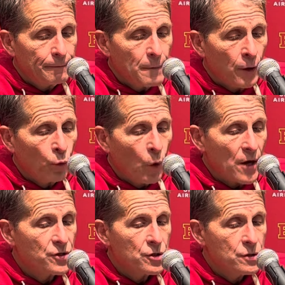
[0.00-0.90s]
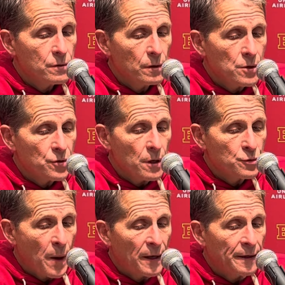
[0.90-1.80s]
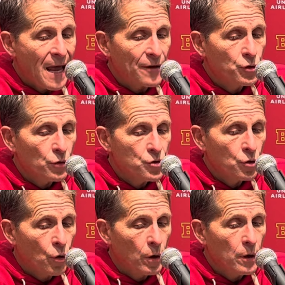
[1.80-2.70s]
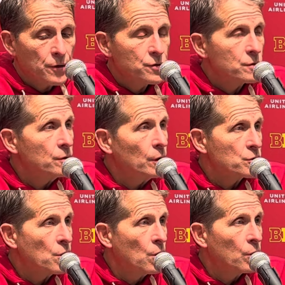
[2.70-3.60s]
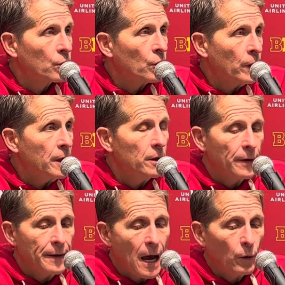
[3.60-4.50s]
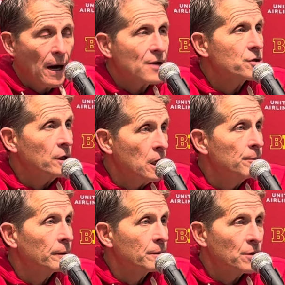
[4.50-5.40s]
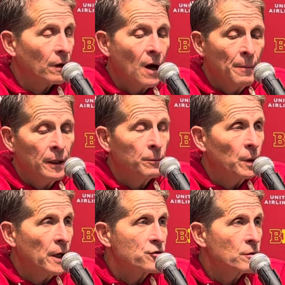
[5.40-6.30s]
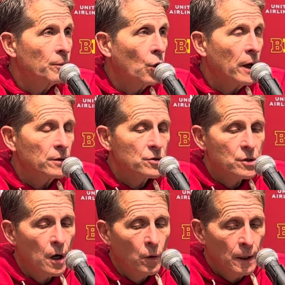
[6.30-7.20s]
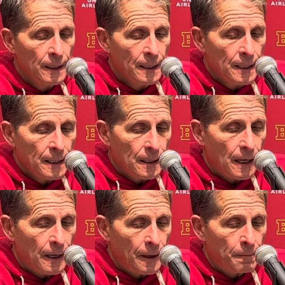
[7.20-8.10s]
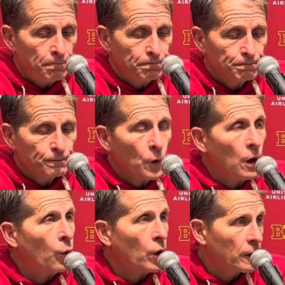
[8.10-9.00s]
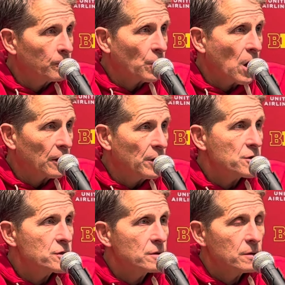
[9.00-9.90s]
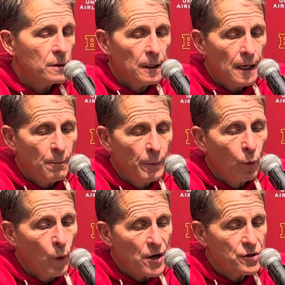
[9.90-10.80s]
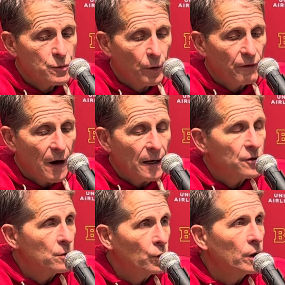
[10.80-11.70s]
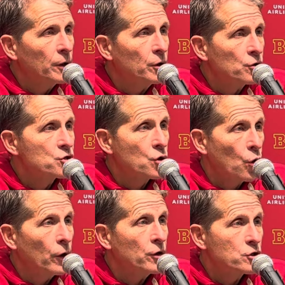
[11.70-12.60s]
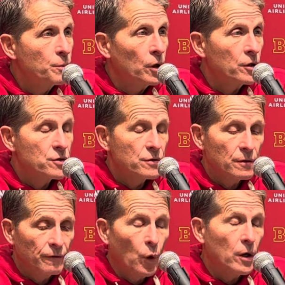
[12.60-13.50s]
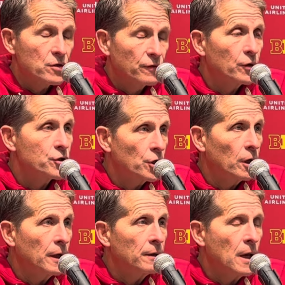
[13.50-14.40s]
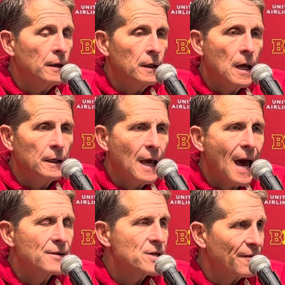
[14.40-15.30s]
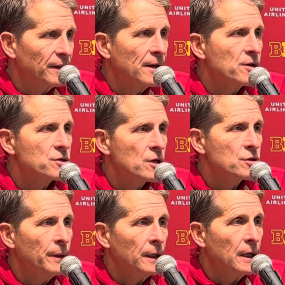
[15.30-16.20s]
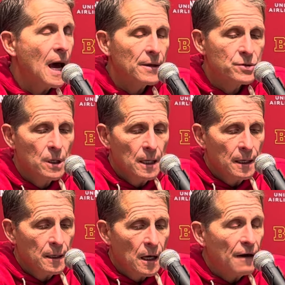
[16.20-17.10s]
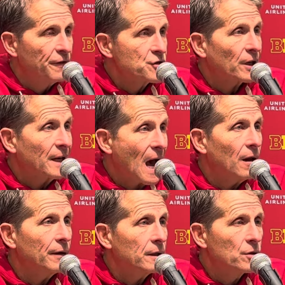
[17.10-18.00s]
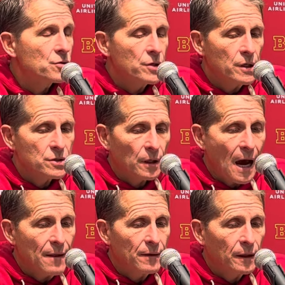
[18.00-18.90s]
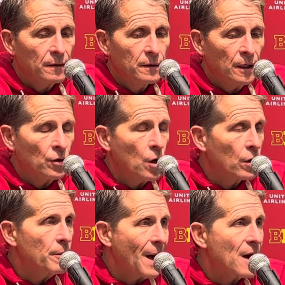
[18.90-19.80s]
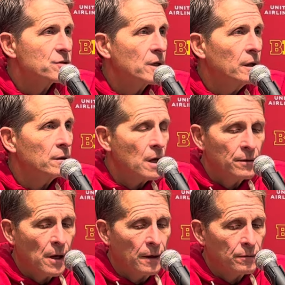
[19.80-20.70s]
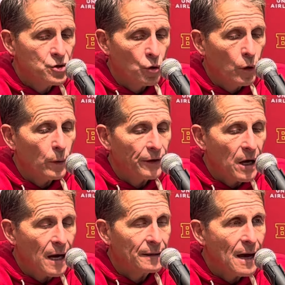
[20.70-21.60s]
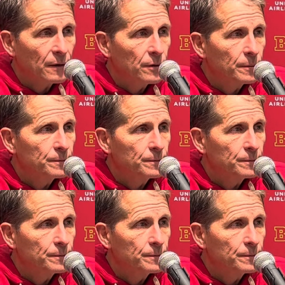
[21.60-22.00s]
and Wes has been a natural scorer his whole career, and now we're asking him to come in and play some point. So a work in progress, but Wes has provided some really good scoring spurts for us for sure, and he adds athleticism and he adds physicality because he is a guy that can go to the basket and score with contact.